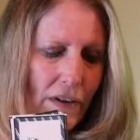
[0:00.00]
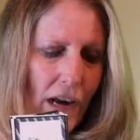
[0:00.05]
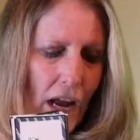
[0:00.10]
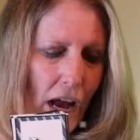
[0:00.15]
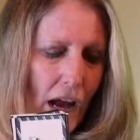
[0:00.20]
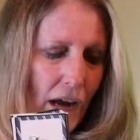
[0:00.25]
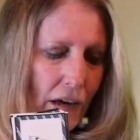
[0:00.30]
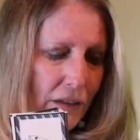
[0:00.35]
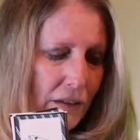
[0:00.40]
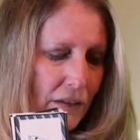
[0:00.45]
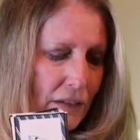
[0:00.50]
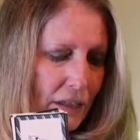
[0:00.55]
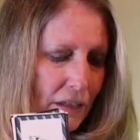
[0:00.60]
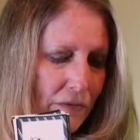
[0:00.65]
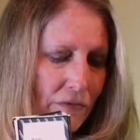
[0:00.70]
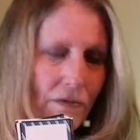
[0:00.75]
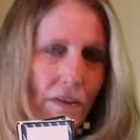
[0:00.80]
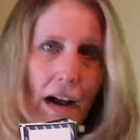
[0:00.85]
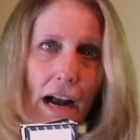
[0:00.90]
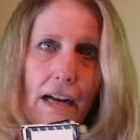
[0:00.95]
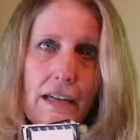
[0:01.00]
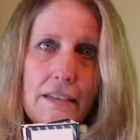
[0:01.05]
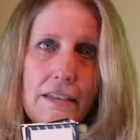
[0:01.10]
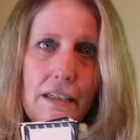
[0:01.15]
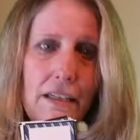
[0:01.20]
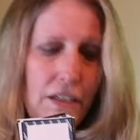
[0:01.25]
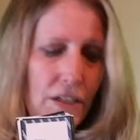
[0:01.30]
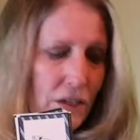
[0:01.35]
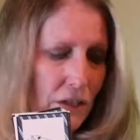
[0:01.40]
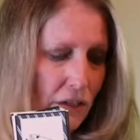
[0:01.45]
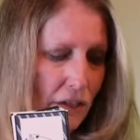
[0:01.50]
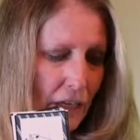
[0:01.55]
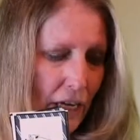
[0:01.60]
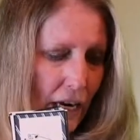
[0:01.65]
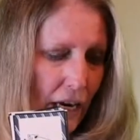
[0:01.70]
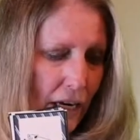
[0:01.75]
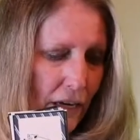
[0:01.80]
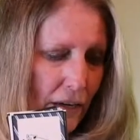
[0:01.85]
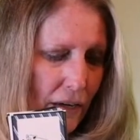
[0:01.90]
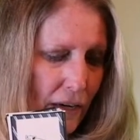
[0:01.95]
an Arctic fox on your
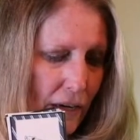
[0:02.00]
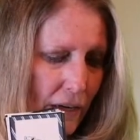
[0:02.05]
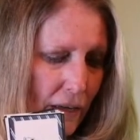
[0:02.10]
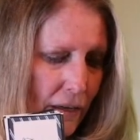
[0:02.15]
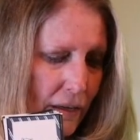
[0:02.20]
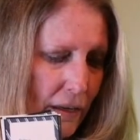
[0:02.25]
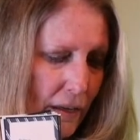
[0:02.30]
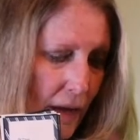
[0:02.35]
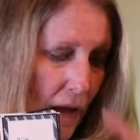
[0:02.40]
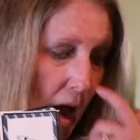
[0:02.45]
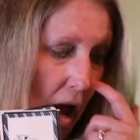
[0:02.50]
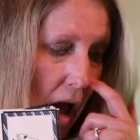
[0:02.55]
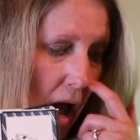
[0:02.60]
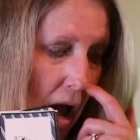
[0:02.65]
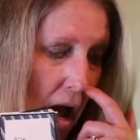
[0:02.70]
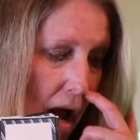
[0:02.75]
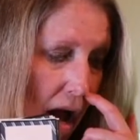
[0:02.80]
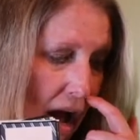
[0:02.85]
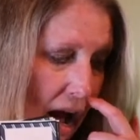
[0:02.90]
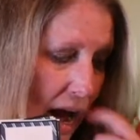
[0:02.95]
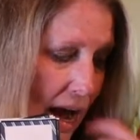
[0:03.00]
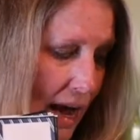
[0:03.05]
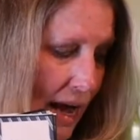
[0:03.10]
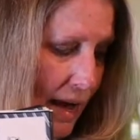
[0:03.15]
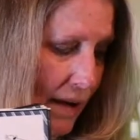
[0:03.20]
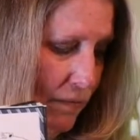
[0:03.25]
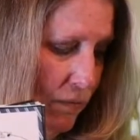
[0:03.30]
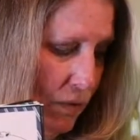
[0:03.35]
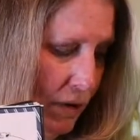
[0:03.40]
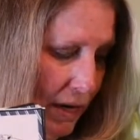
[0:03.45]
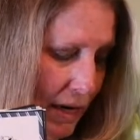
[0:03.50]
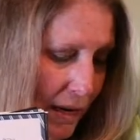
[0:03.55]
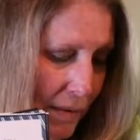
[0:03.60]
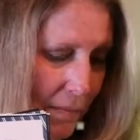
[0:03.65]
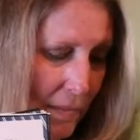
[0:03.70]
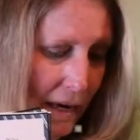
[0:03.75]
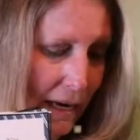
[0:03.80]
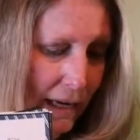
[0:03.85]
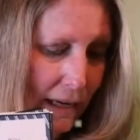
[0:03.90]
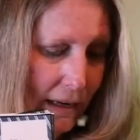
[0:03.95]
card? I have one on
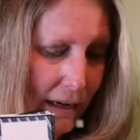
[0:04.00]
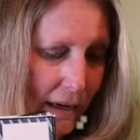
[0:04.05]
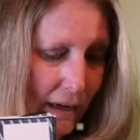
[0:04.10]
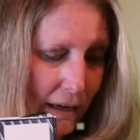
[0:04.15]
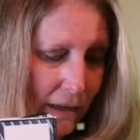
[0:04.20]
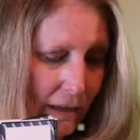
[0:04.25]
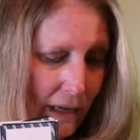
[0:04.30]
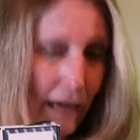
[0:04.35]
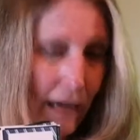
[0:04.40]
my card.